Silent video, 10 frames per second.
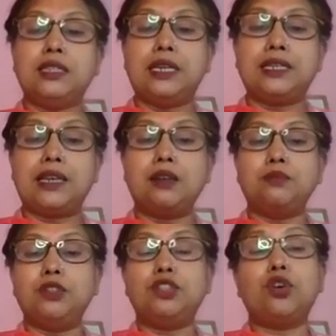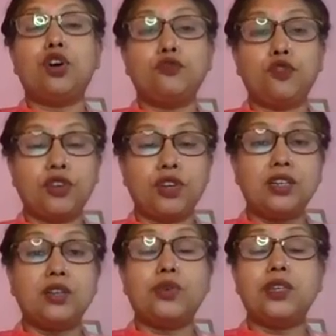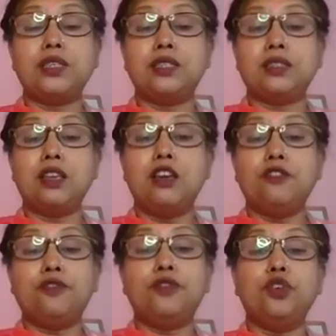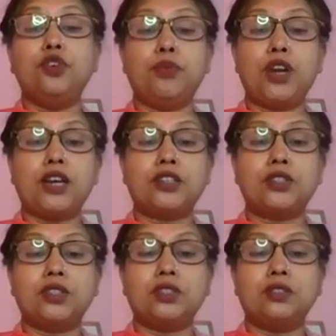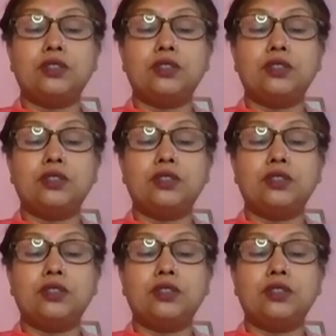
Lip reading: that can be thought for increase food production.